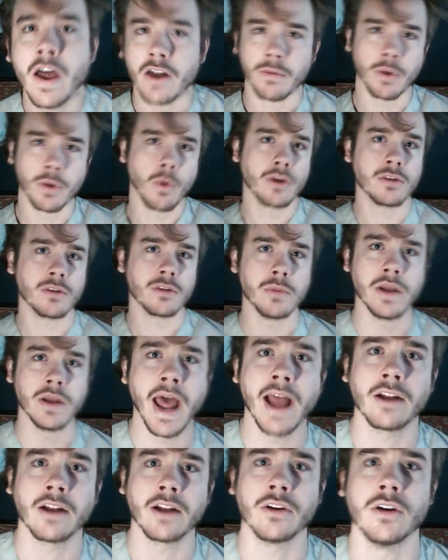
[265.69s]
Everybody wants to be an
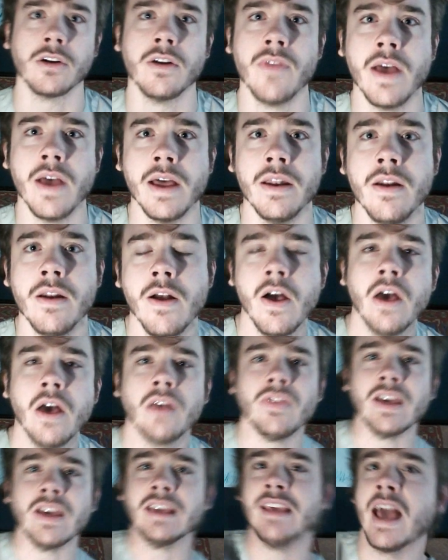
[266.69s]
actor, and then
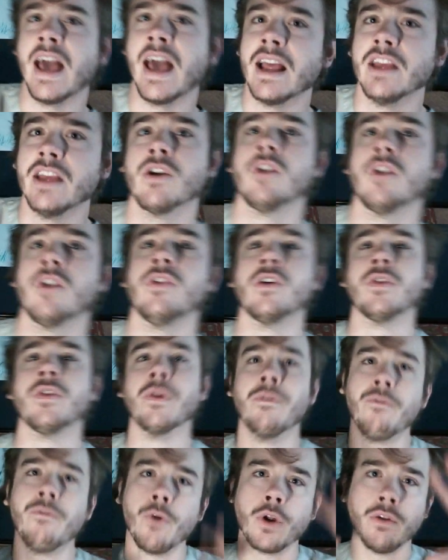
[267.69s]
they get here and they're at
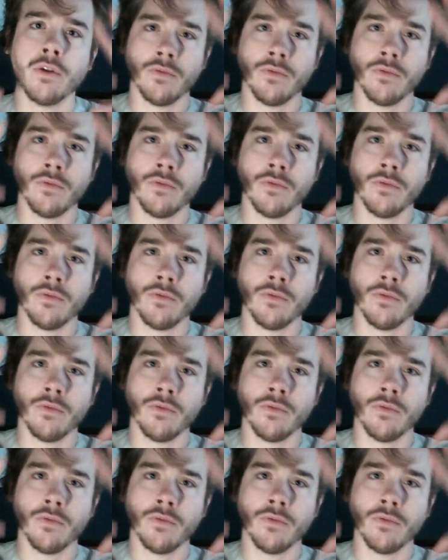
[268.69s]
the foot